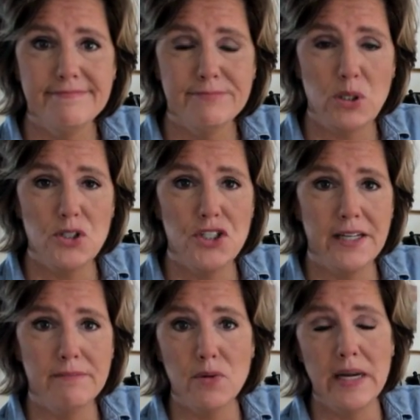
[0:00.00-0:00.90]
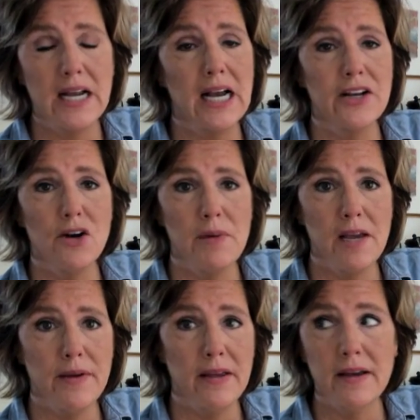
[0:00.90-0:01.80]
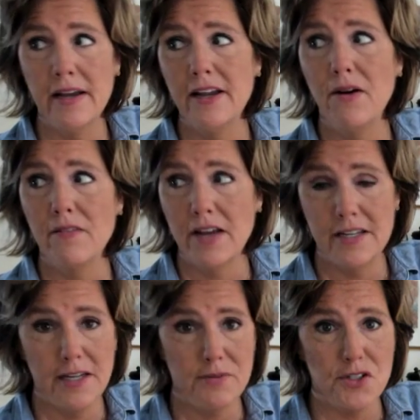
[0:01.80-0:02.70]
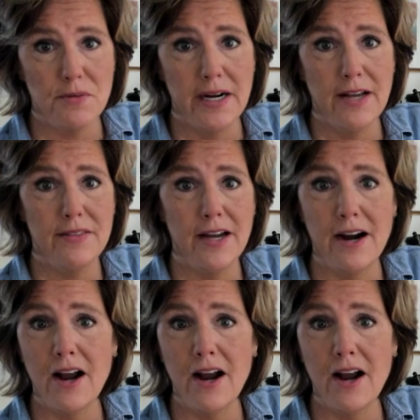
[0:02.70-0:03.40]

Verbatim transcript: Purging. Marie Kondo, baby. I know. I've got a dumpster right out there.